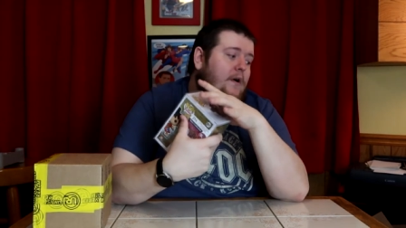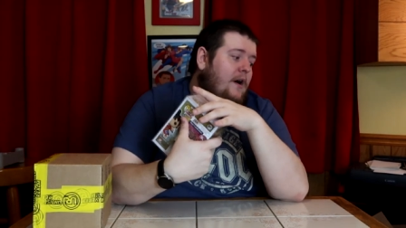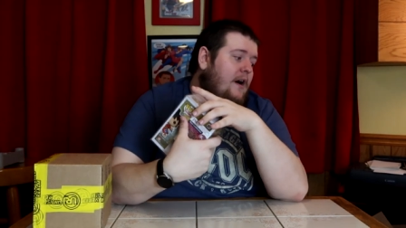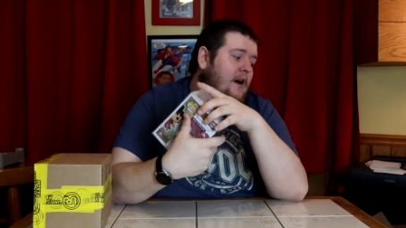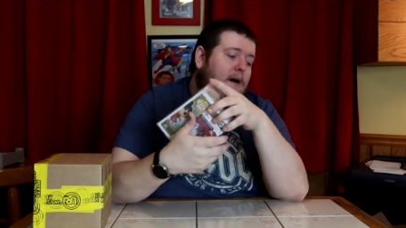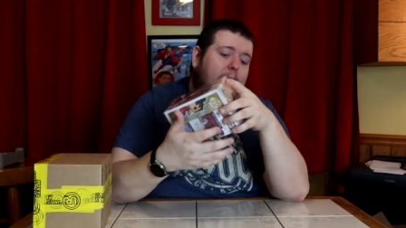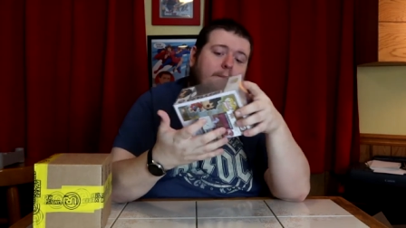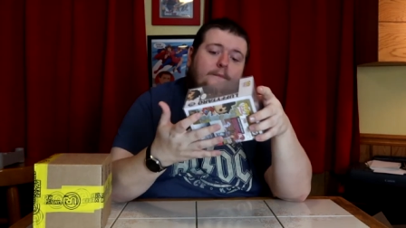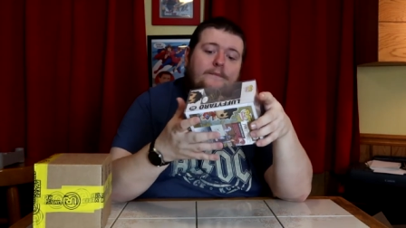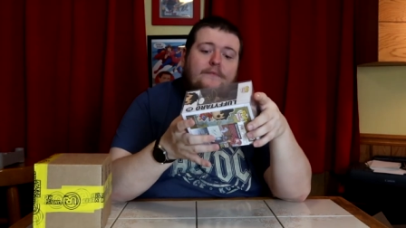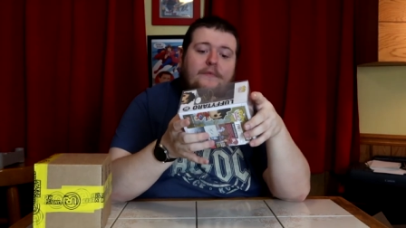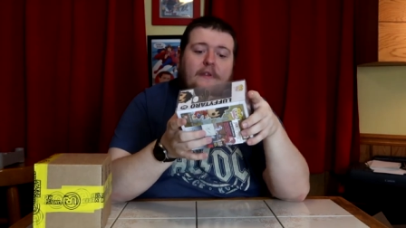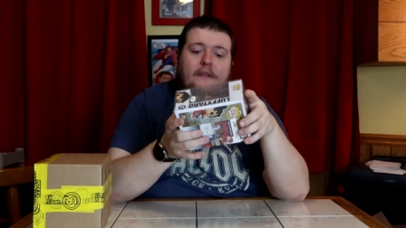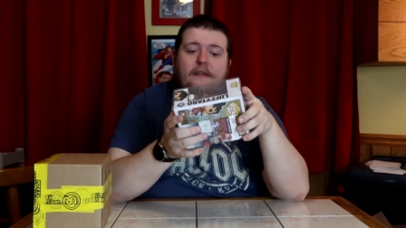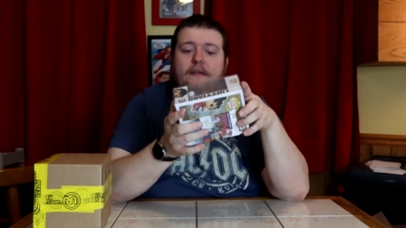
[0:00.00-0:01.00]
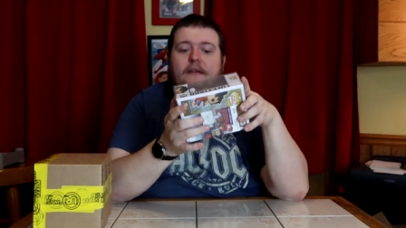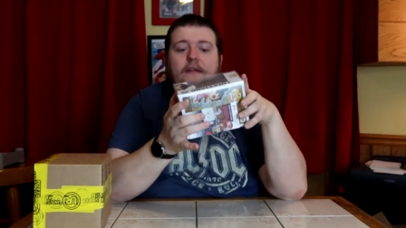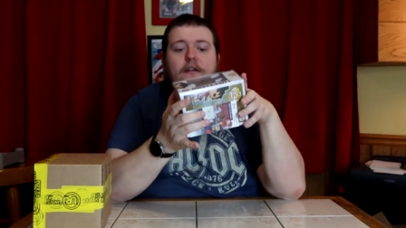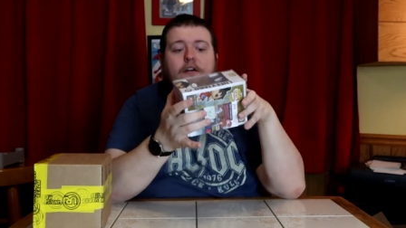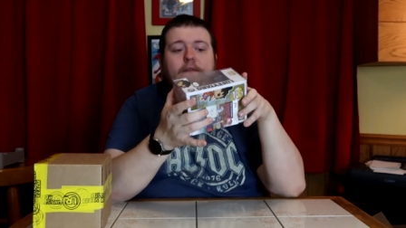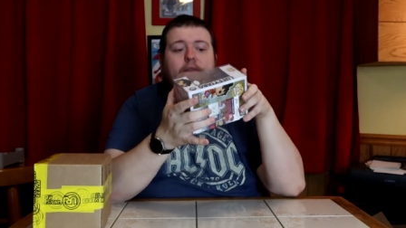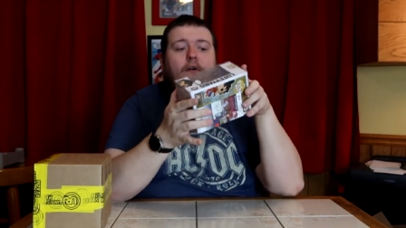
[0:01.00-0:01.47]
Um,
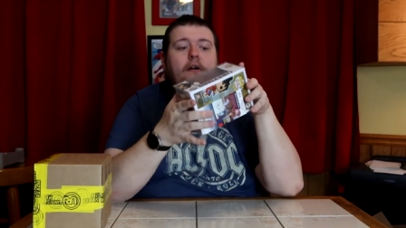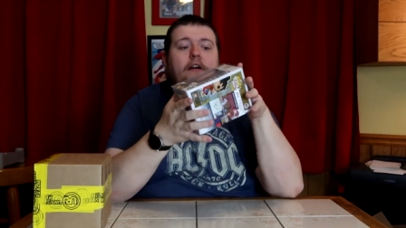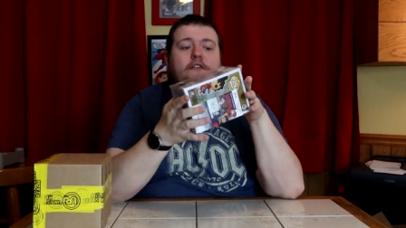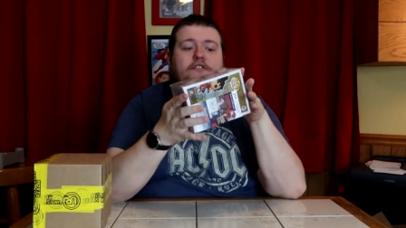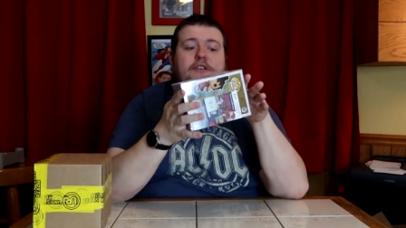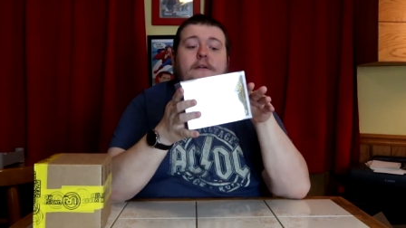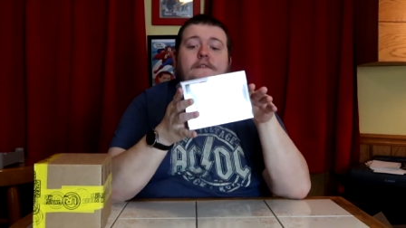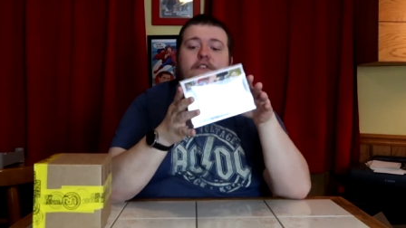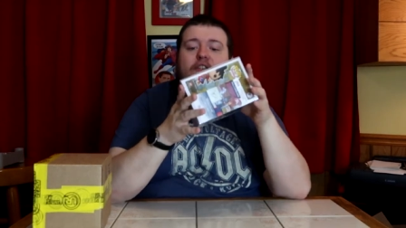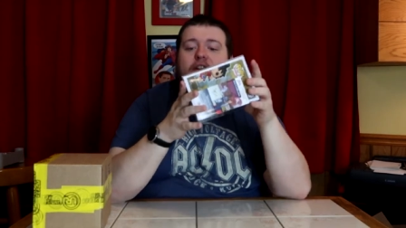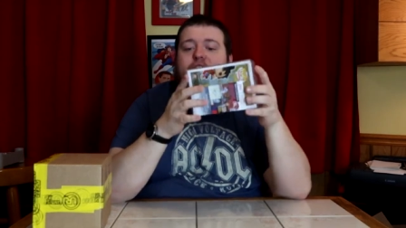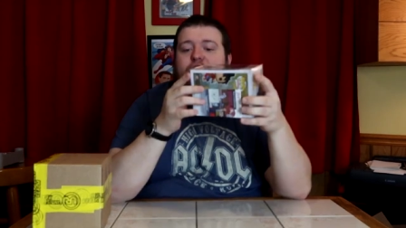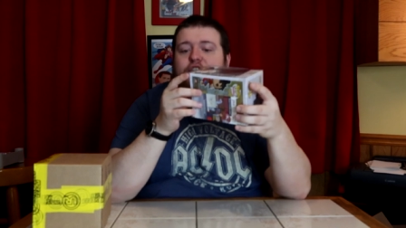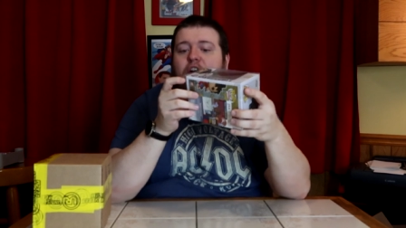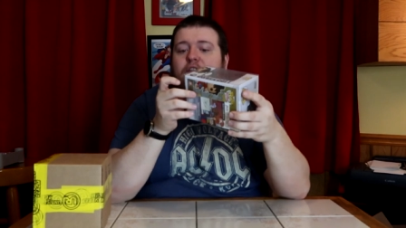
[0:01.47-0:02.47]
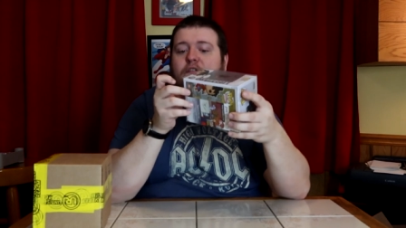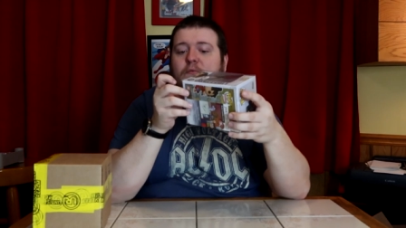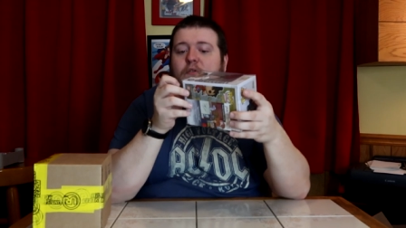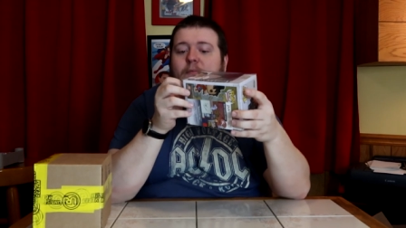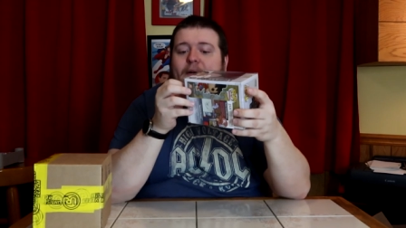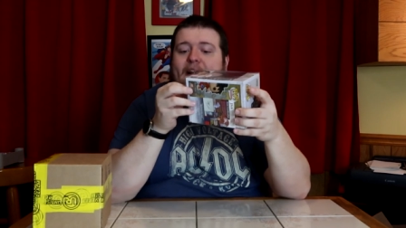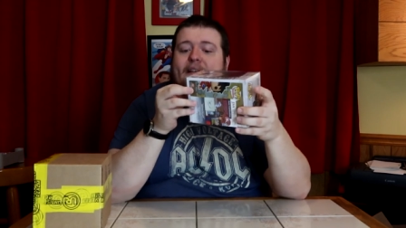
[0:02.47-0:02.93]
her, her some of her stuff has gone for
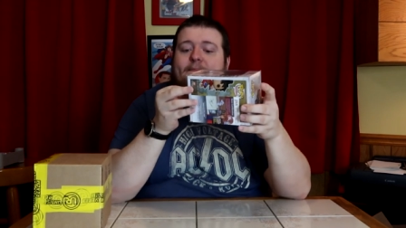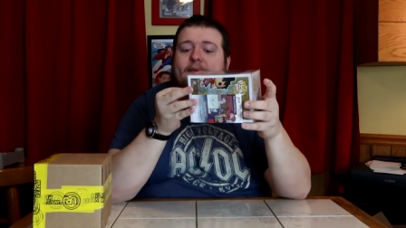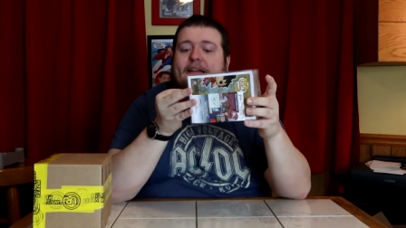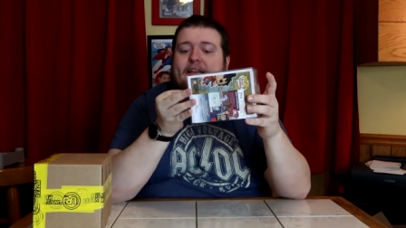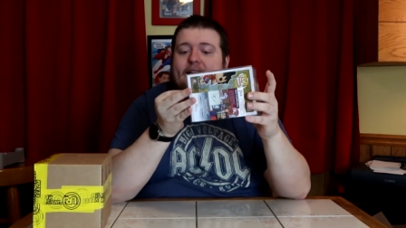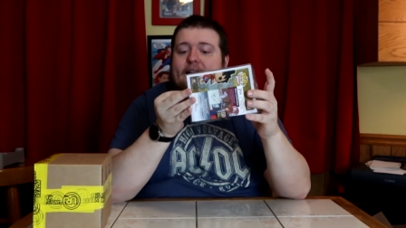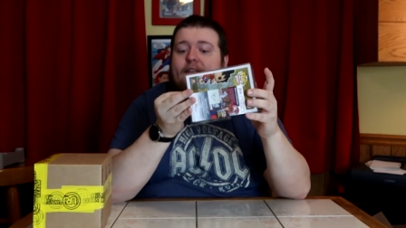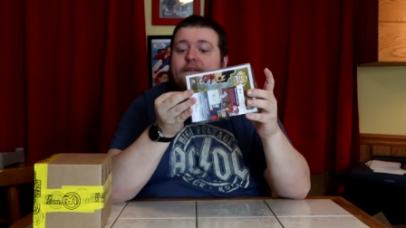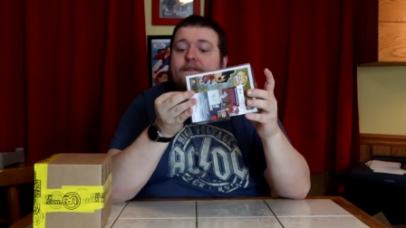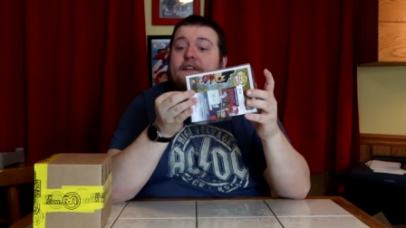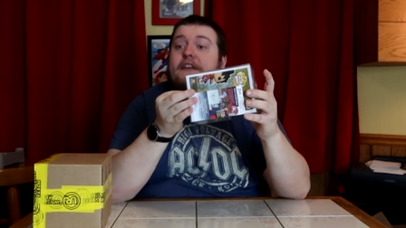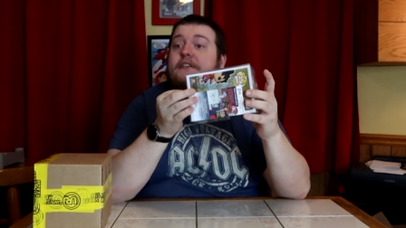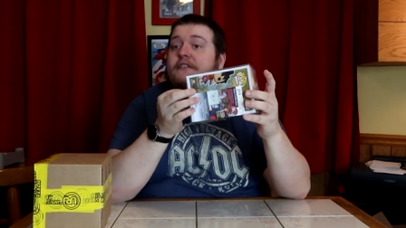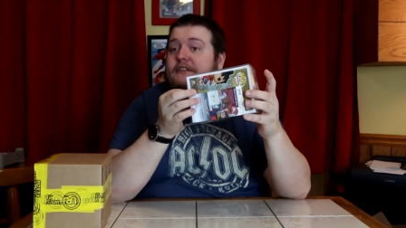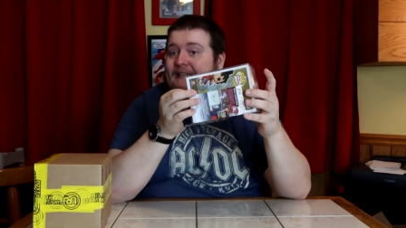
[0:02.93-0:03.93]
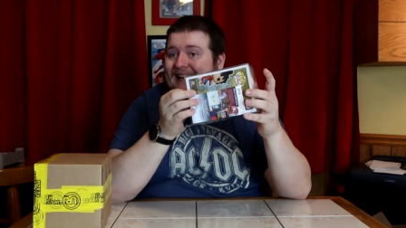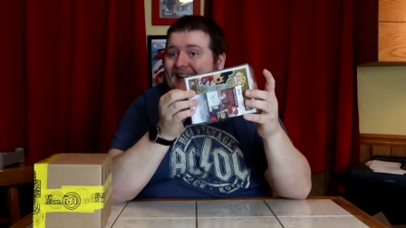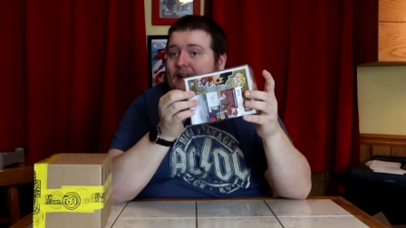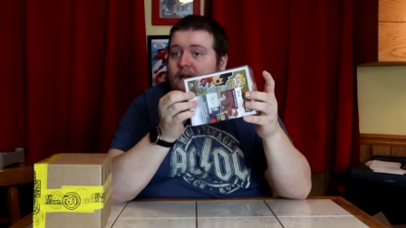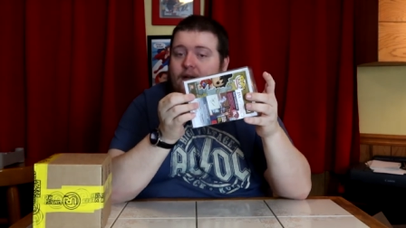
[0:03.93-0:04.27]
more, but that's because of the figure it's on.